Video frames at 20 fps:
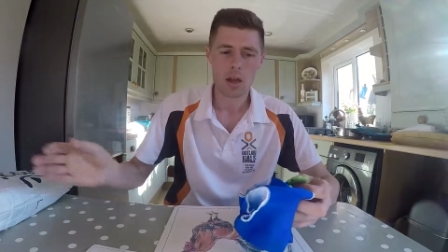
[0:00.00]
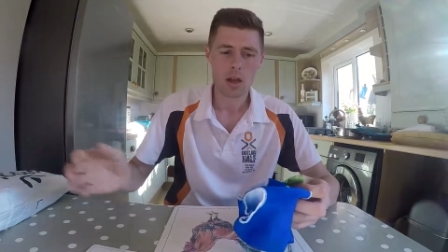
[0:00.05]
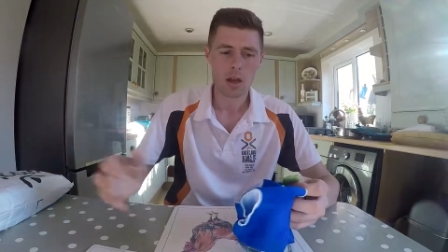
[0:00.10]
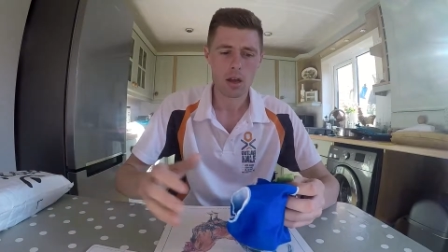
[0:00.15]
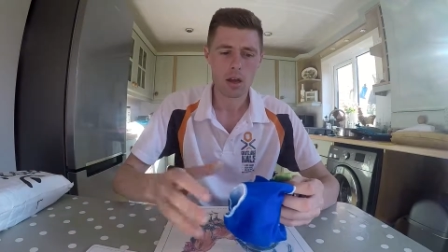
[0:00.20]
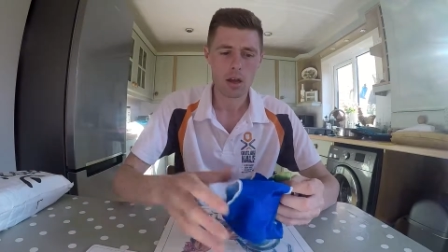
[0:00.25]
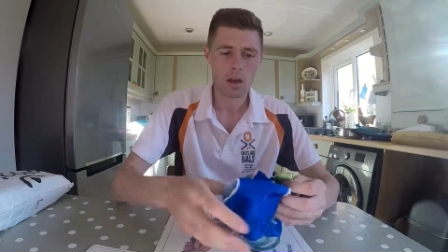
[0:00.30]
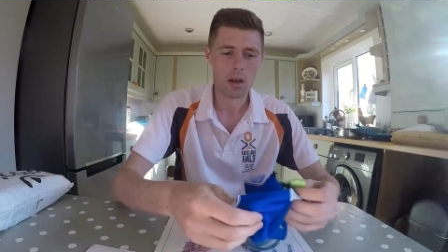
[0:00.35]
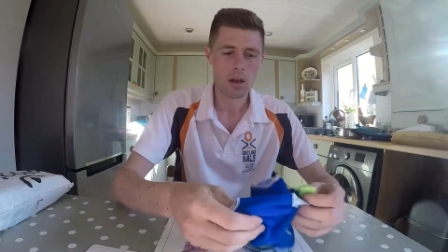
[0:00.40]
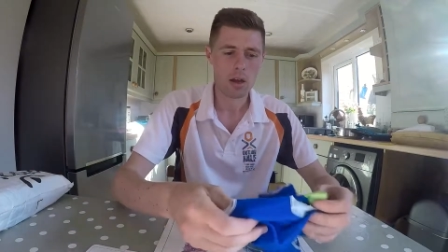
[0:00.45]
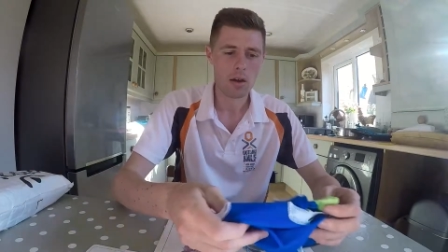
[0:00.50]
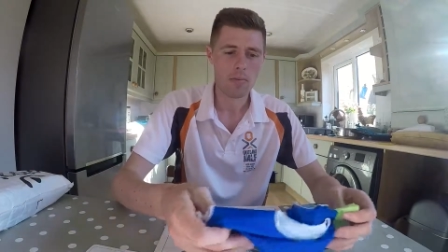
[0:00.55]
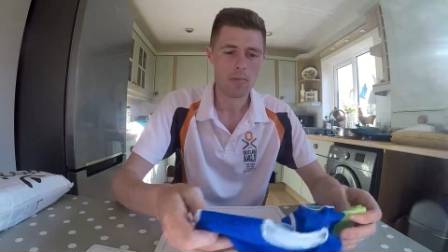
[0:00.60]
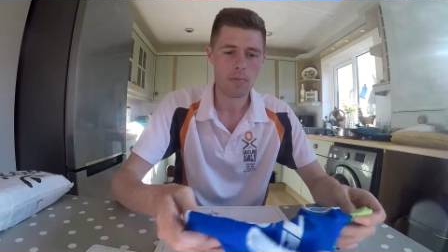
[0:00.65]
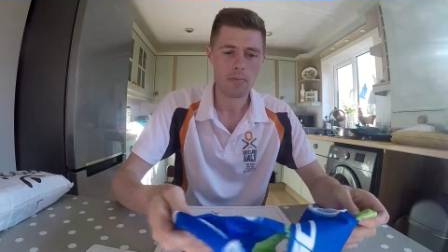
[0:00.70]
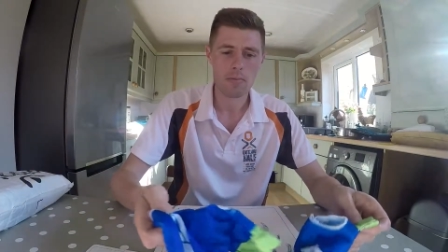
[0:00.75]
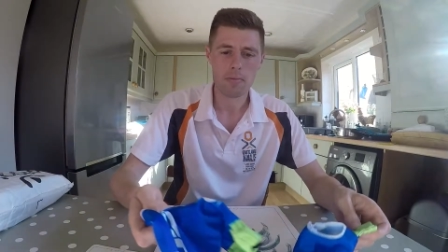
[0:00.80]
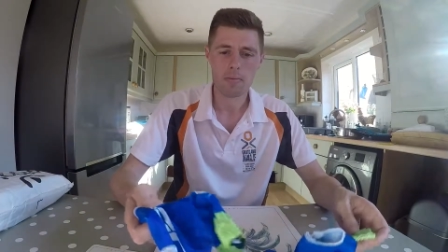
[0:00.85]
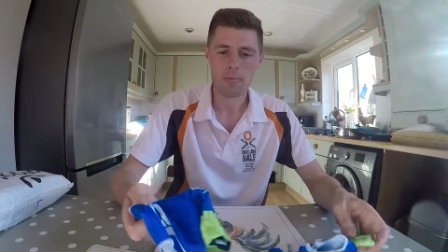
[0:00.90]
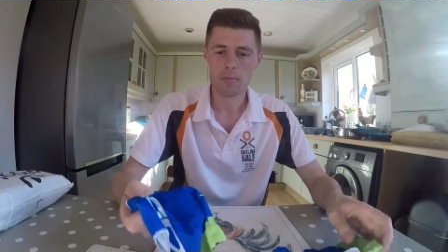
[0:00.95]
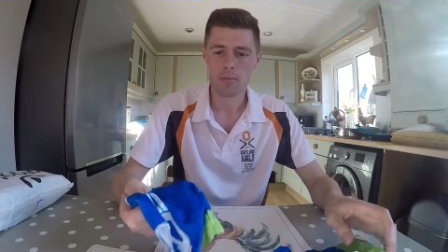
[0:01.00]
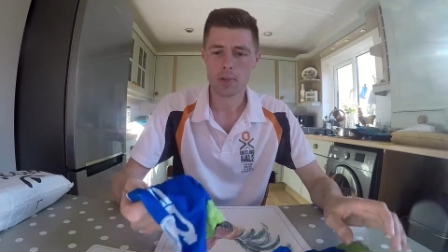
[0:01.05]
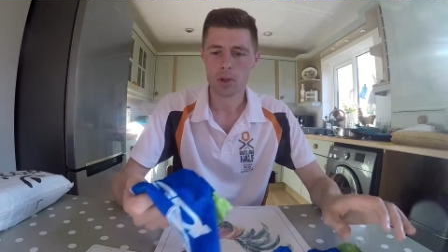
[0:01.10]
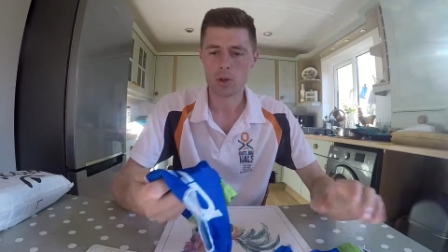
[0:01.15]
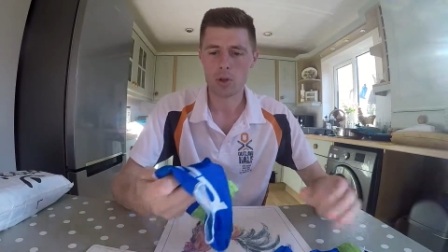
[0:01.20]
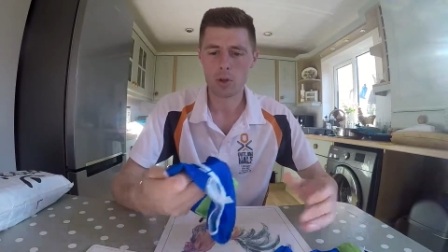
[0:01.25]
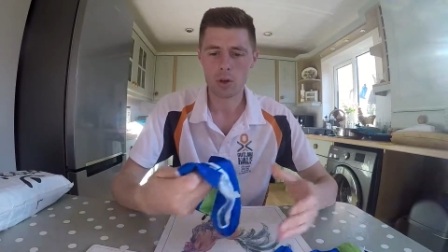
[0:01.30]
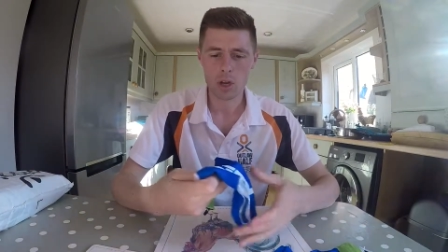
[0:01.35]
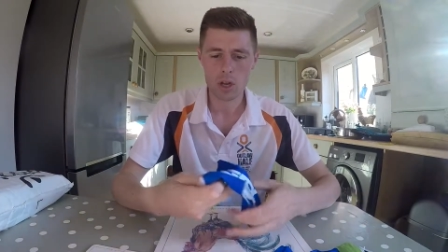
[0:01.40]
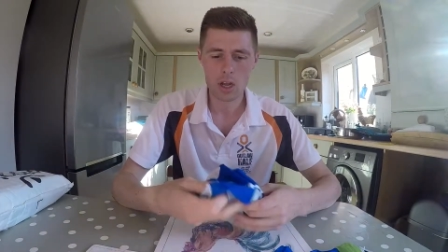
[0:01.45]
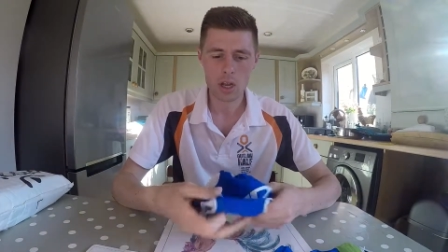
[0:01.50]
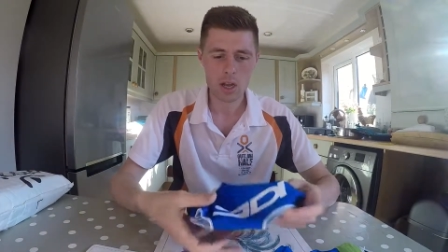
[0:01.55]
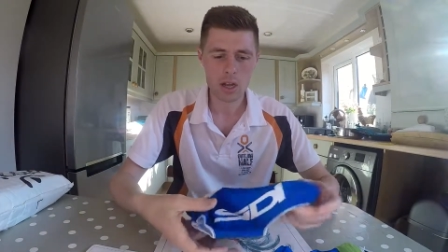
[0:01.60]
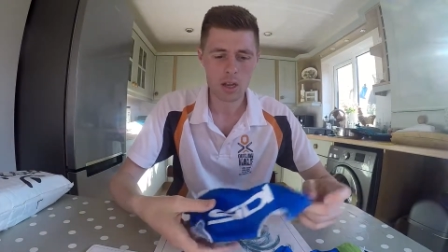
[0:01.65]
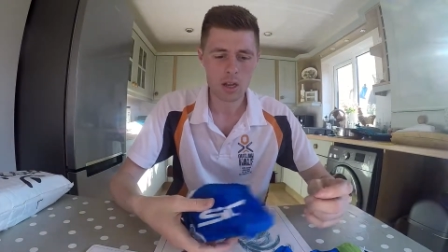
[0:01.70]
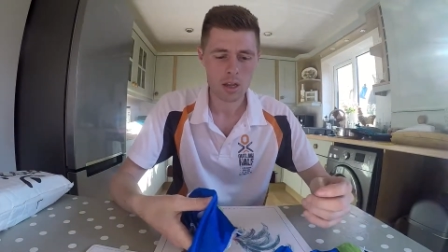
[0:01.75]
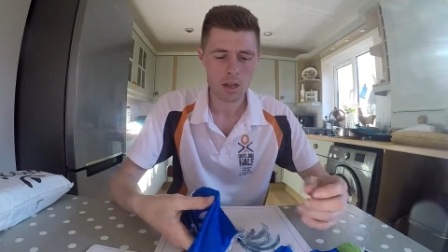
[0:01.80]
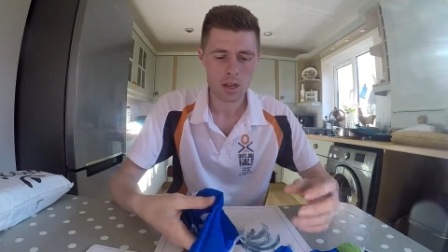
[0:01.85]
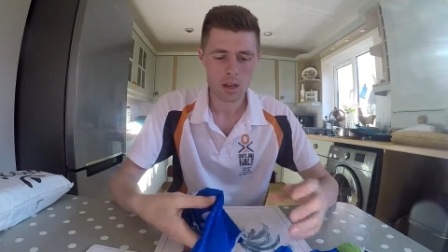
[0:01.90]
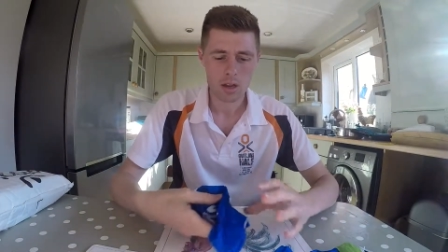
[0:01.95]
The colour,
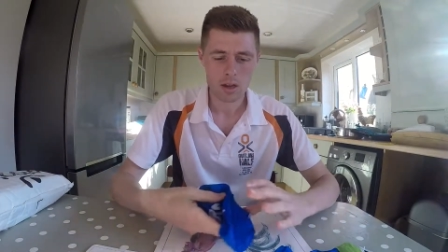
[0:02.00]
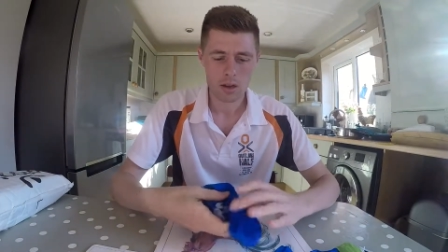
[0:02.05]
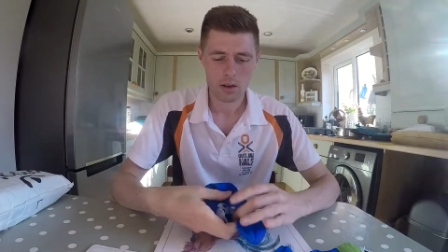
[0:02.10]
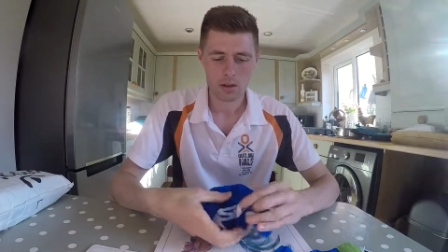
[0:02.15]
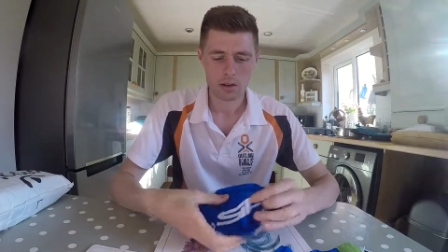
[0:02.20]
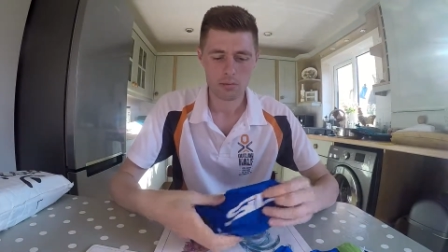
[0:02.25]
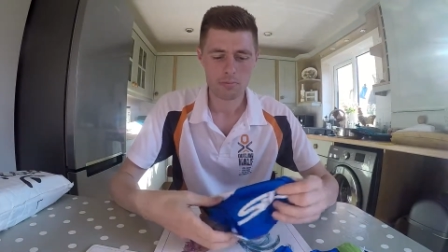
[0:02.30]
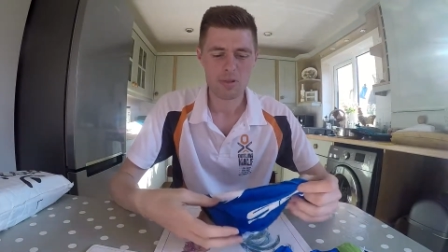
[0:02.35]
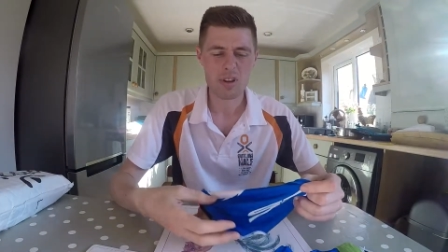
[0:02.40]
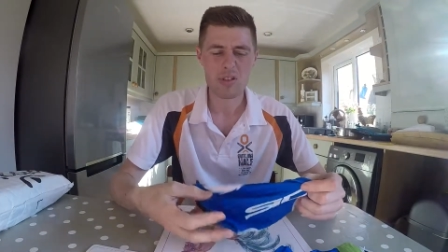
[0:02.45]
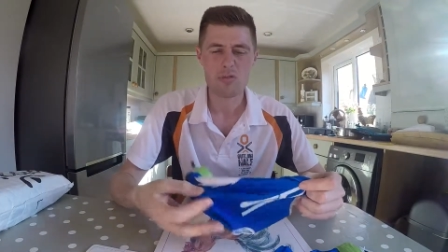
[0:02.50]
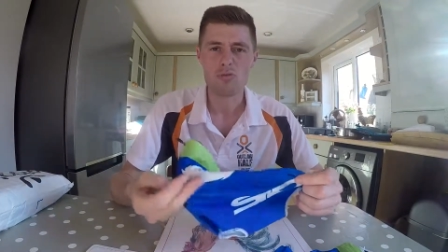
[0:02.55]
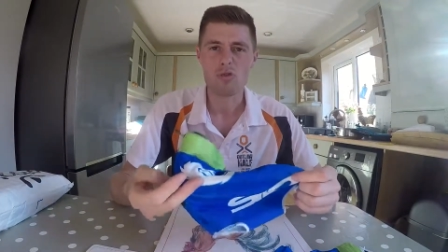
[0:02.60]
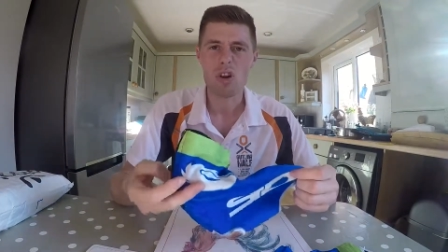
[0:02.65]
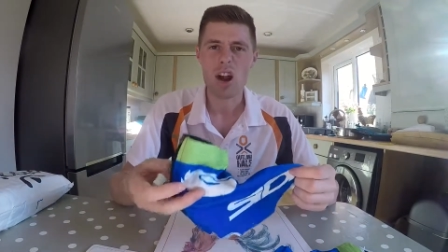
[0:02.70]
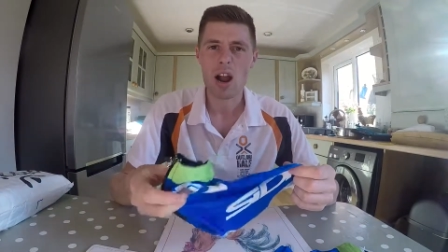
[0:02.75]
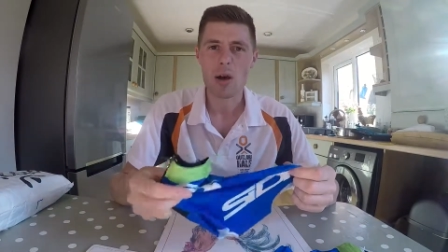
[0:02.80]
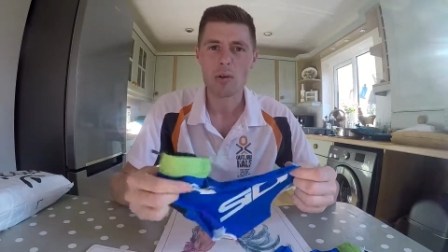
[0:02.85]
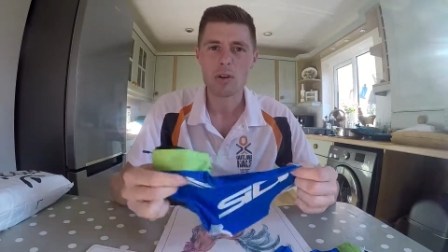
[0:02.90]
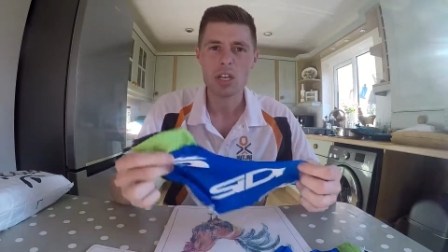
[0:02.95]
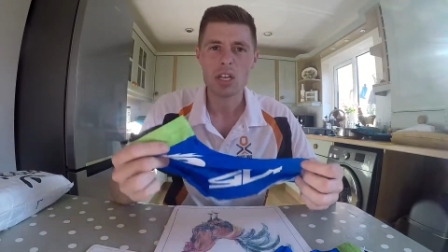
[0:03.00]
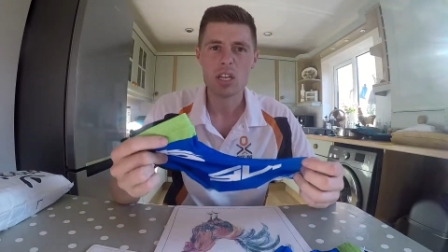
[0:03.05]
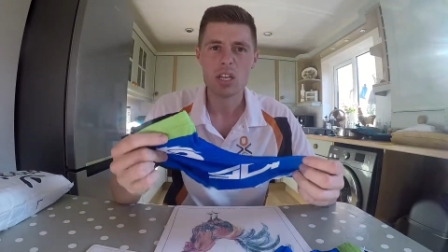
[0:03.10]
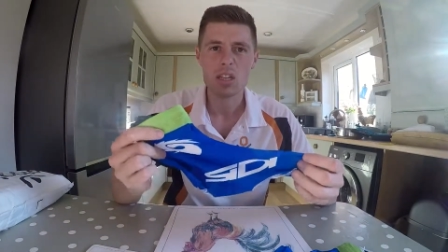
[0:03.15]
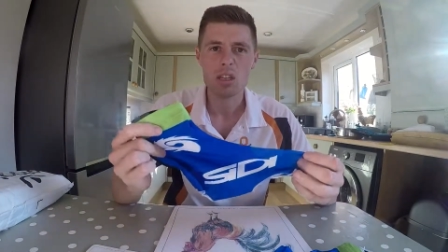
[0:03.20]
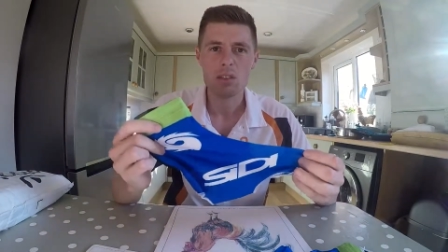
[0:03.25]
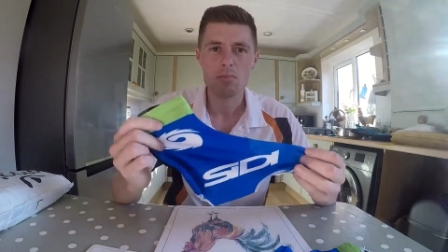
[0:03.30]
a bit rowdy.